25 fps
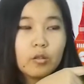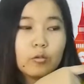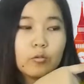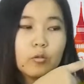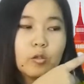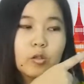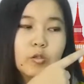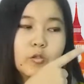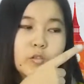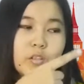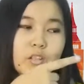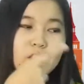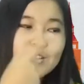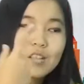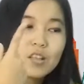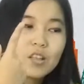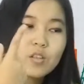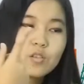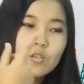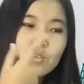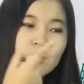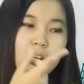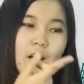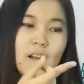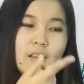Or you can say
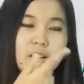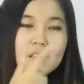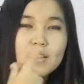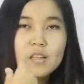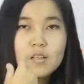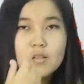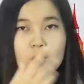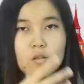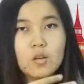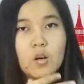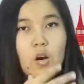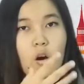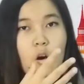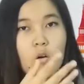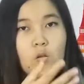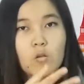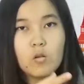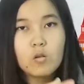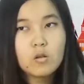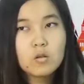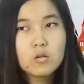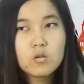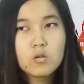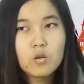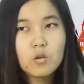to hunt and to howl
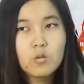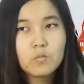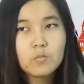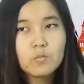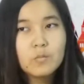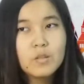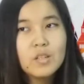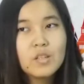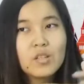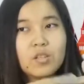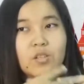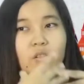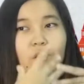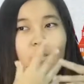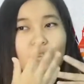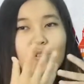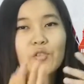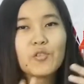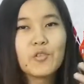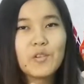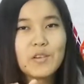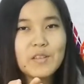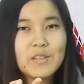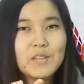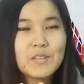also. It's your
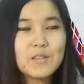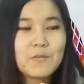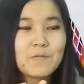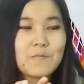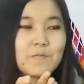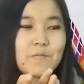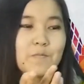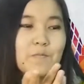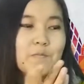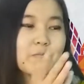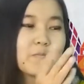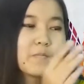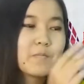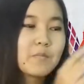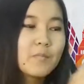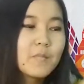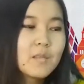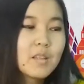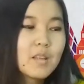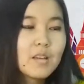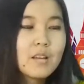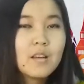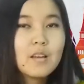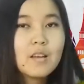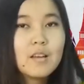choice.
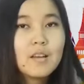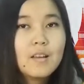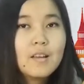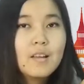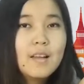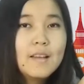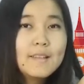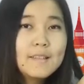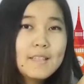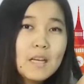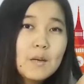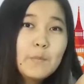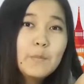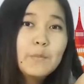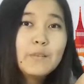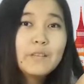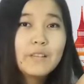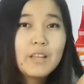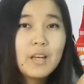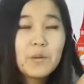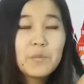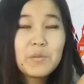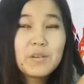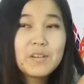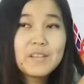Example
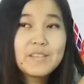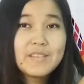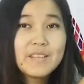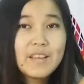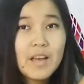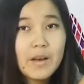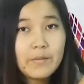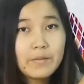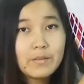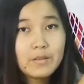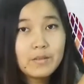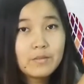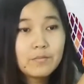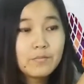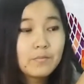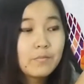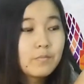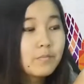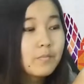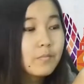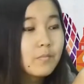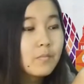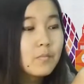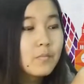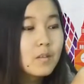number 7.
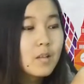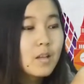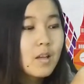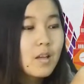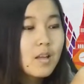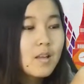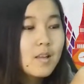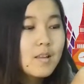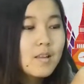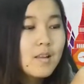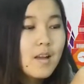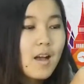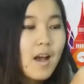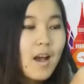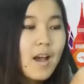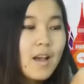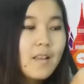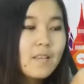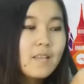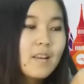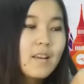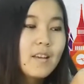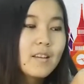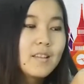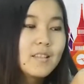I
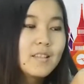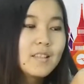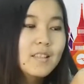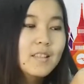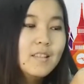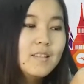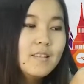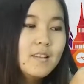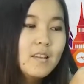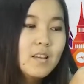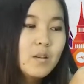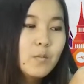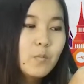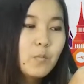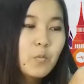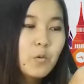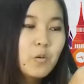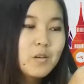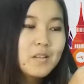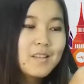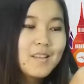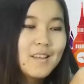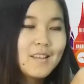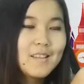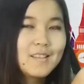like singing
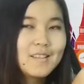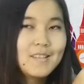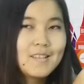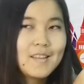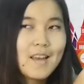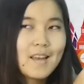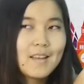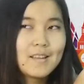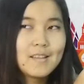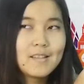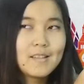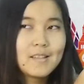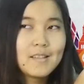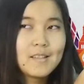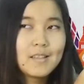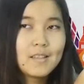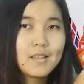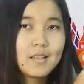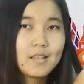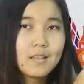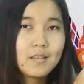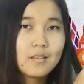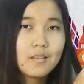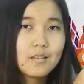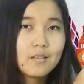more than
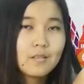dance.